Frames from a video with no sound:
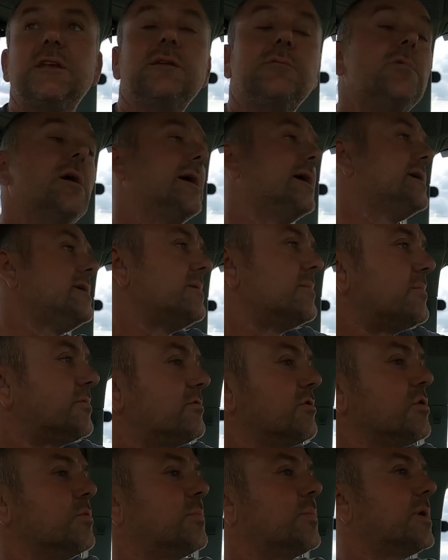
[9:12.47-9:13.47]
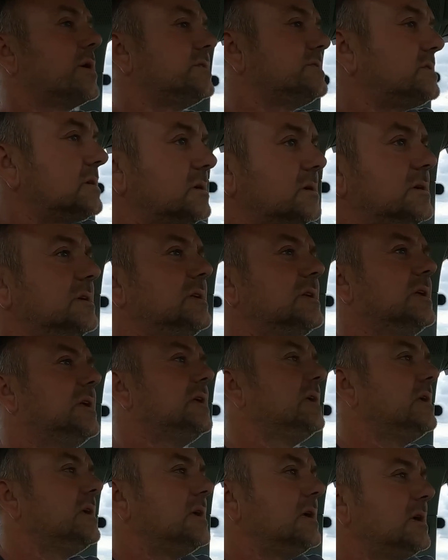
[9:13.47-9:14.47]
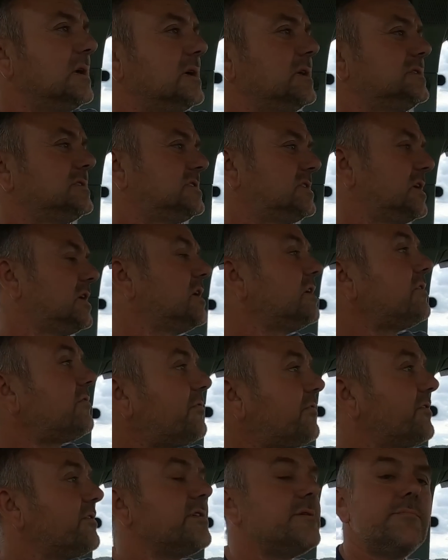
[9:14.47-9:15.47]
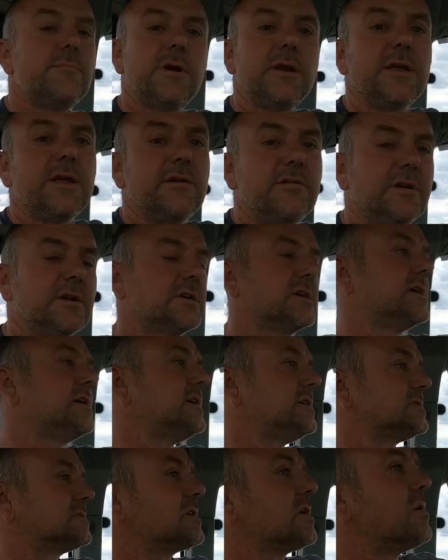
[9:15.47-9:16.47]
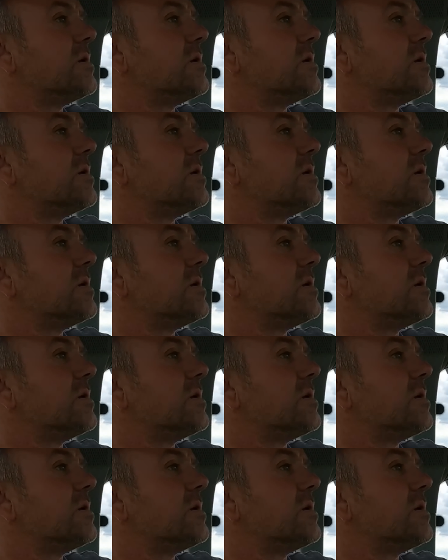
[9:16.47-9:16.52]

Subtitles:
anyway, any Root boys. Turf, there isn't many irrigators